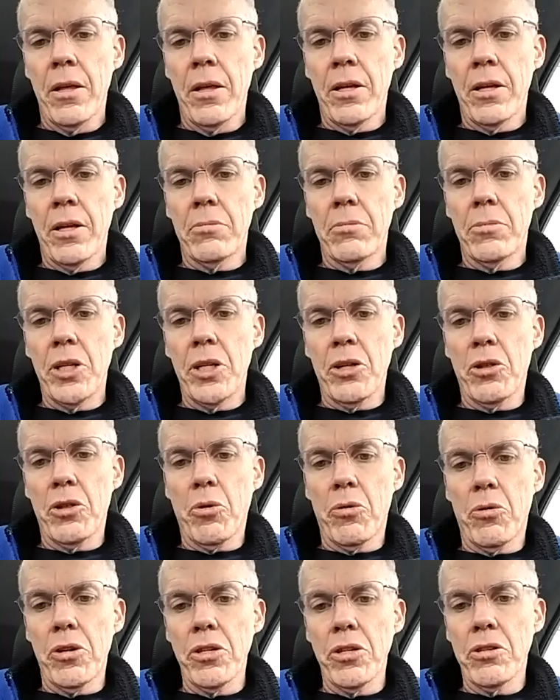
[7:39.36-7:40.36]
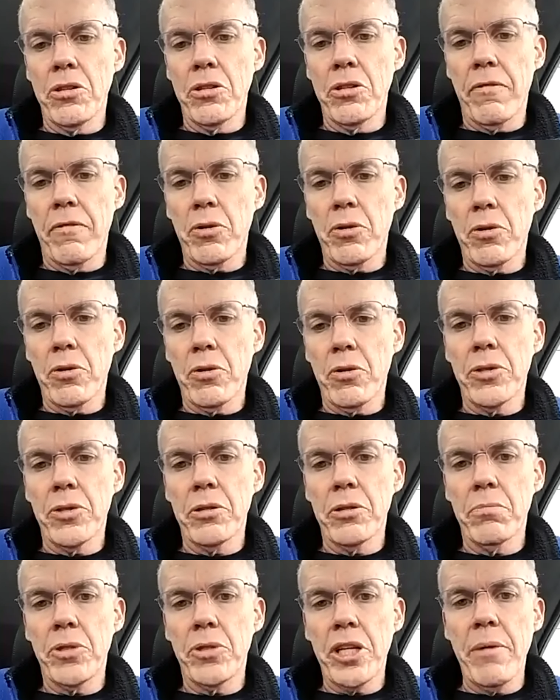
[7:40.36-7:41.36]
the authorities have told them to
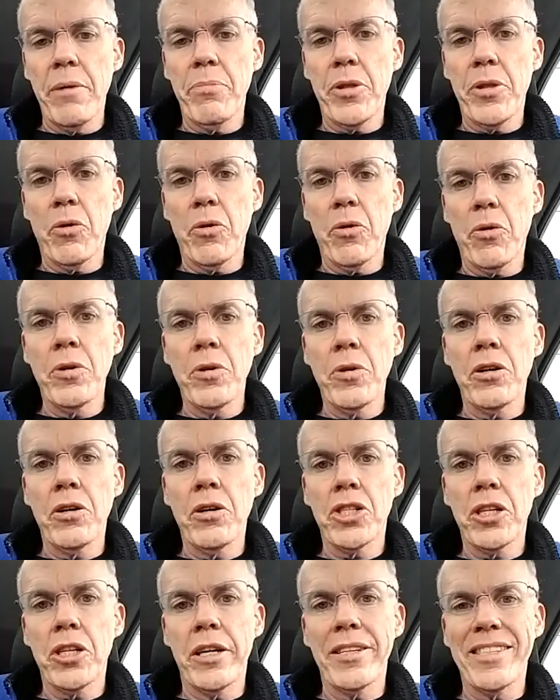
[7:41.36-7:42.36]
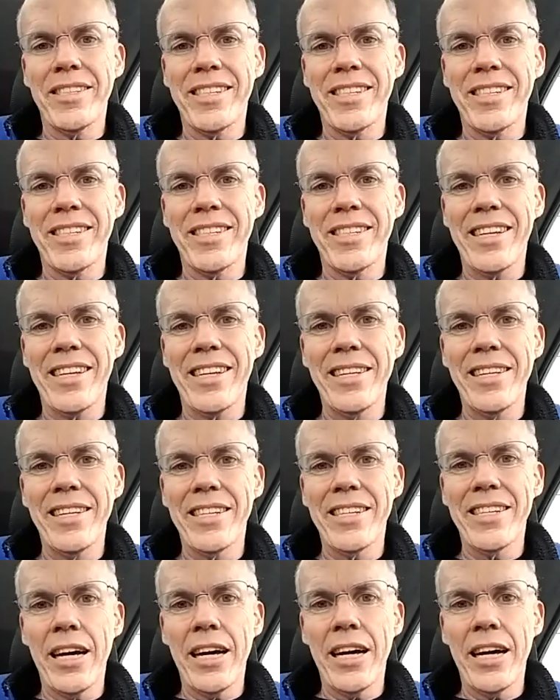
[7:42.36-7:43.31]
tape their windows shut and stay inside.